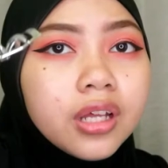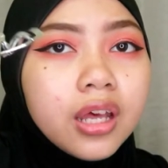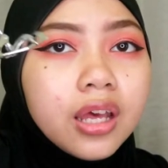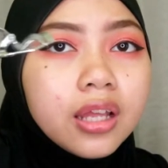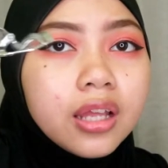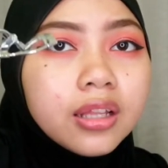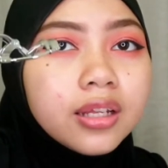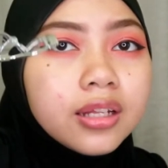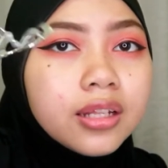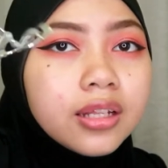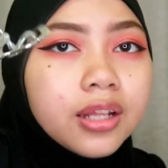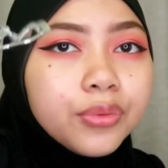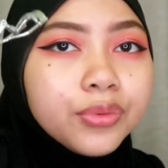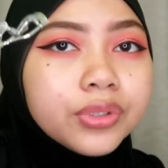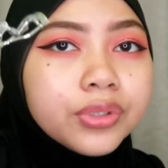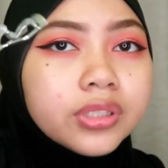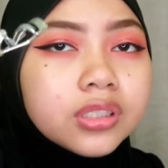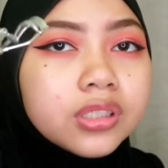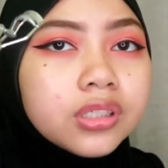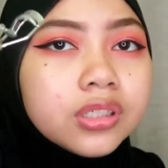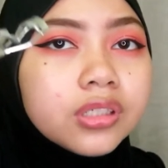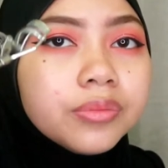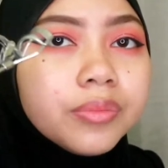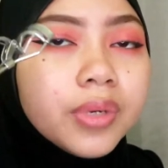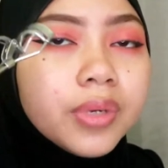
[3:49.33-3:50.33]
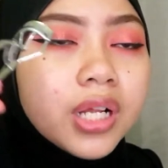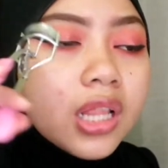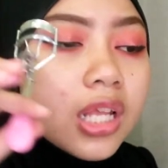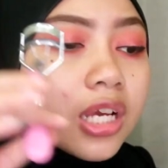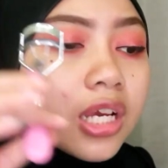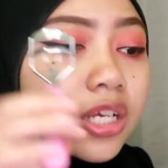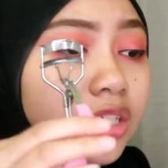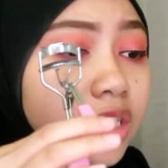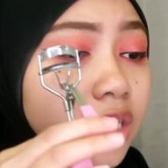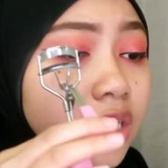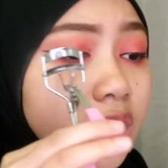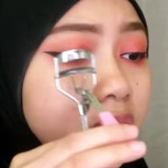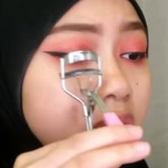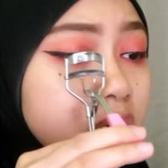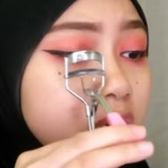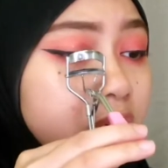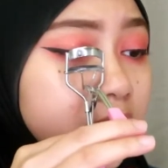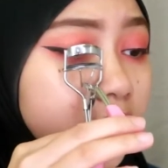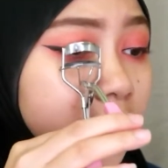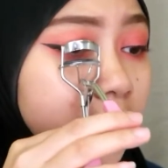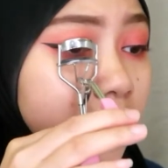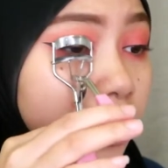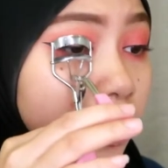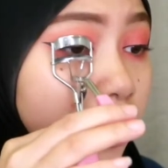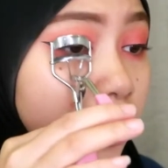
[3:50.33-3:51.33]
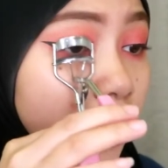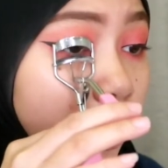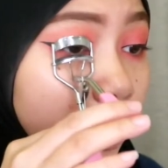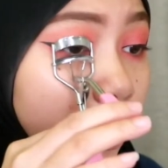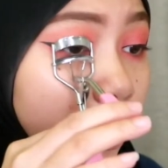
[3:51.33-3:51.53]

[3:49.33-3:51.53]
And then I will curl my lashes.